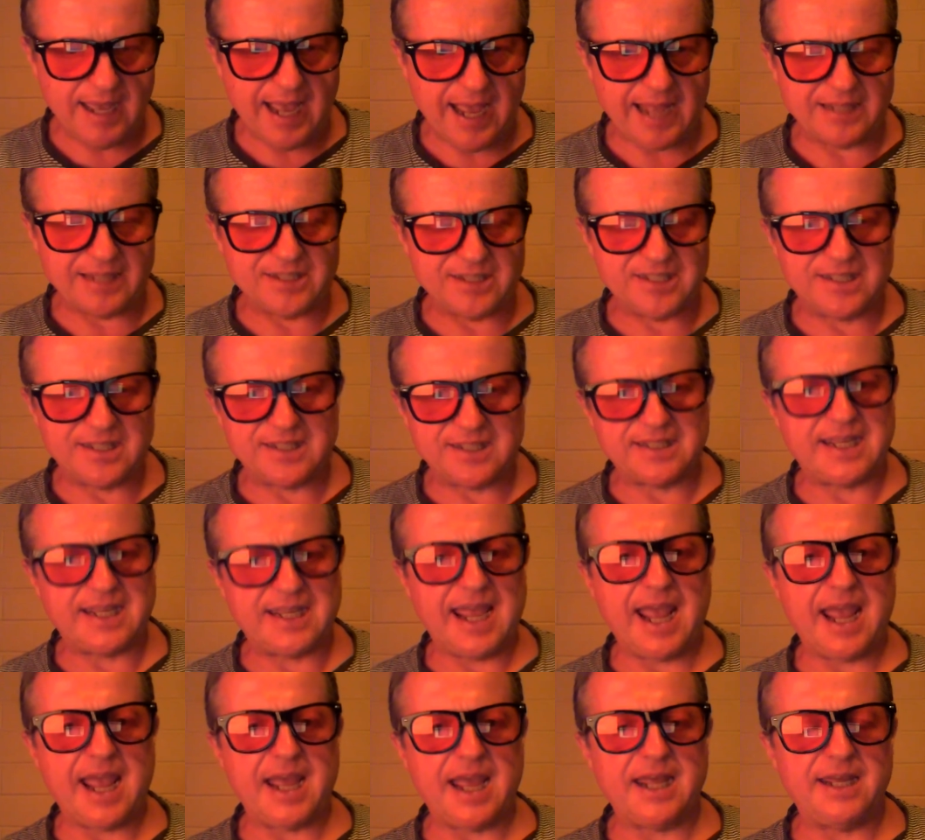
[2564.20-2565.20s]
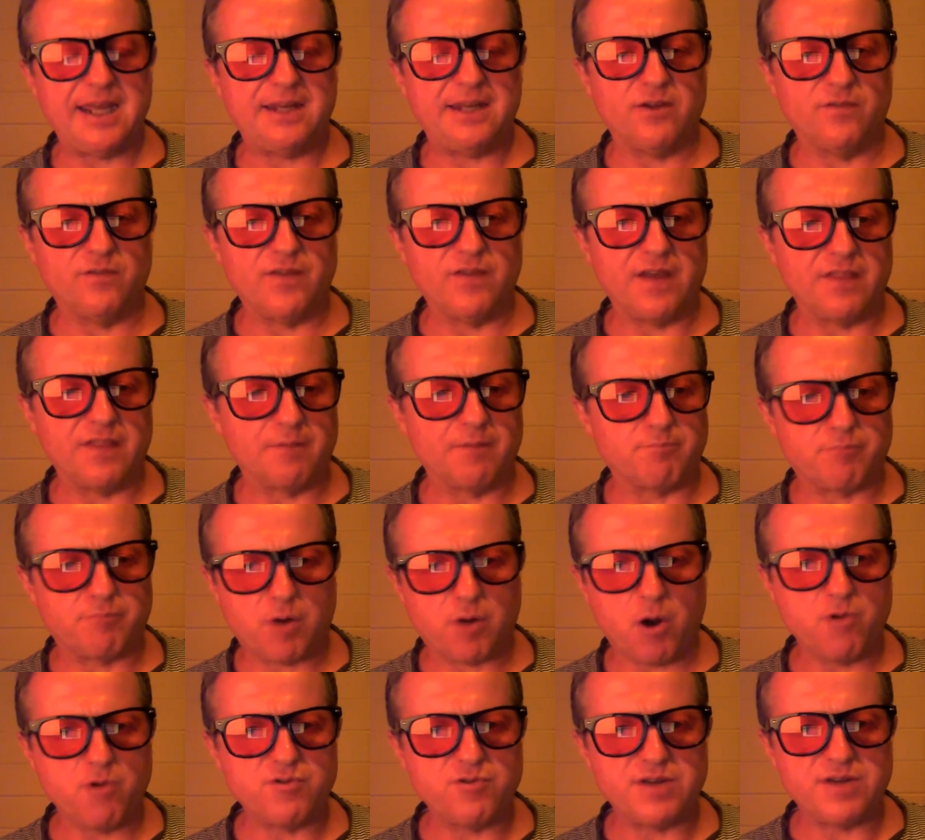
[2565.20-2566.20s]
and scared of either
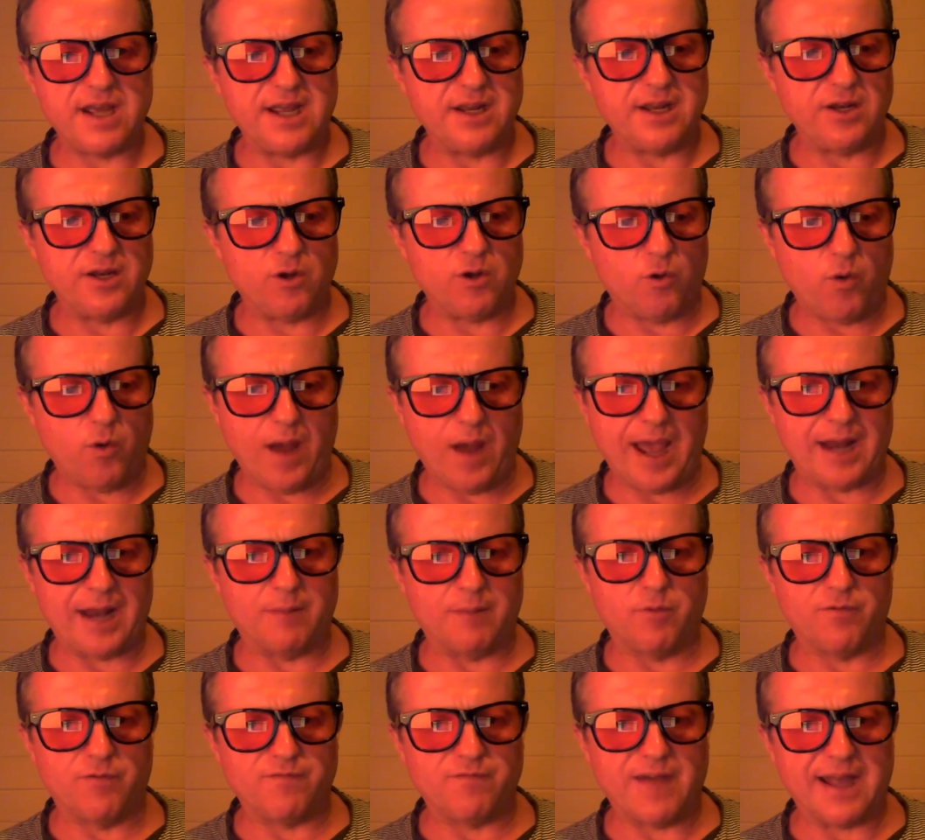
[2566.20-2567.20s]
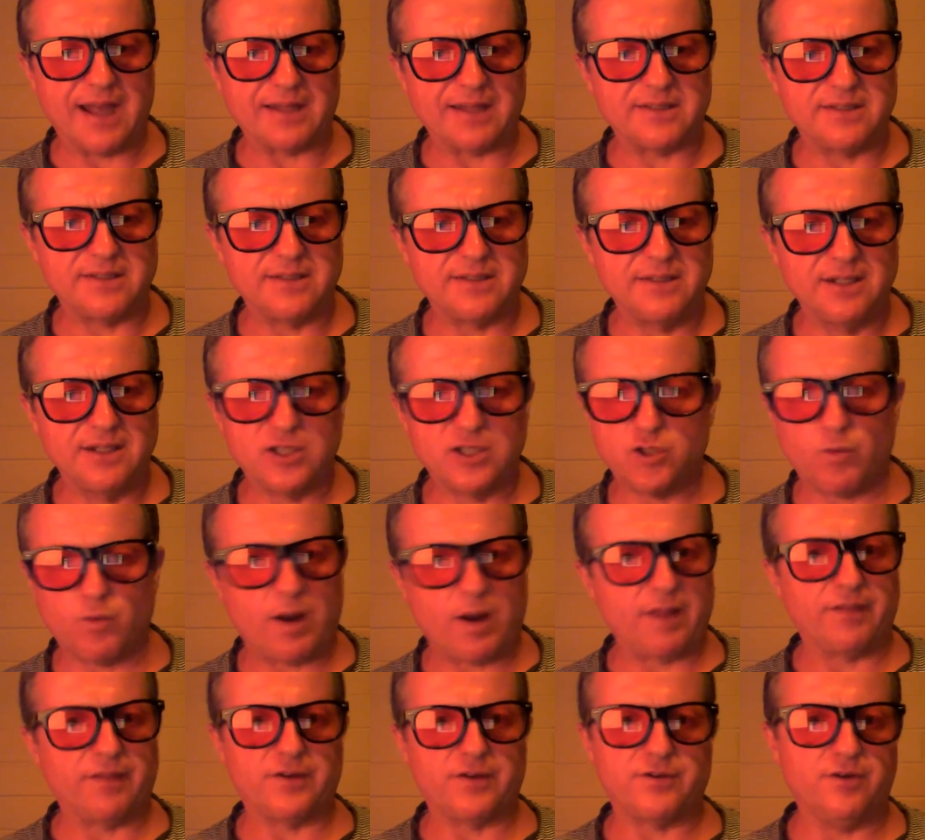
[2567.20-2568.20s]
protein or animal fats. It's
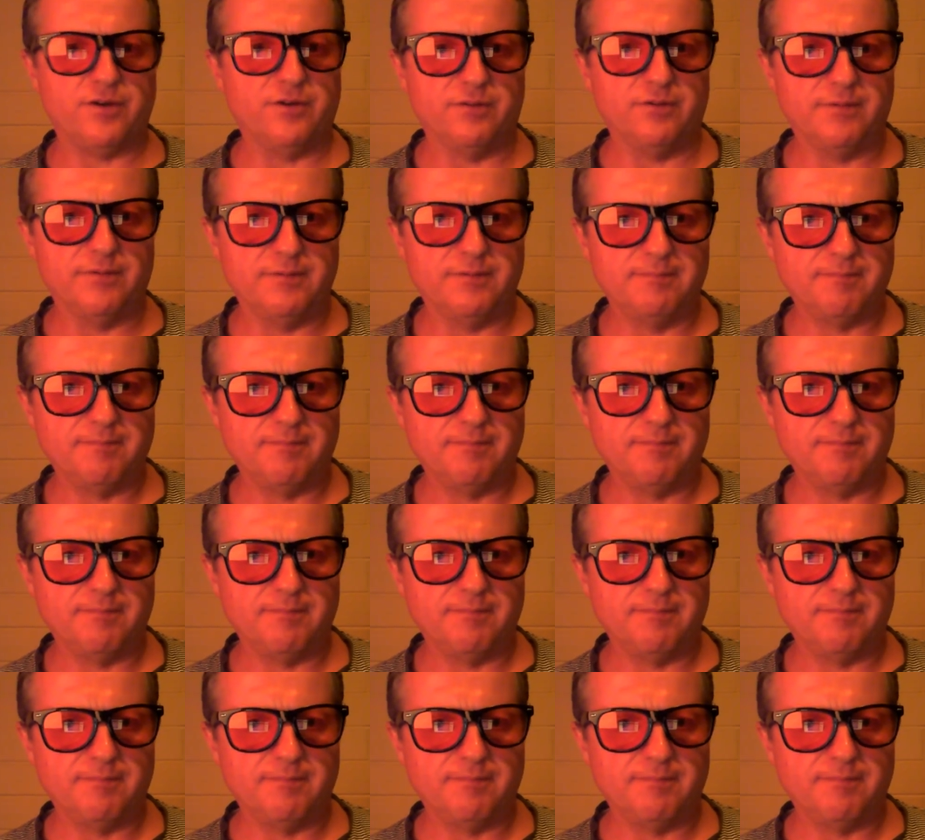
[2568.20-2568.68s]
one of the two.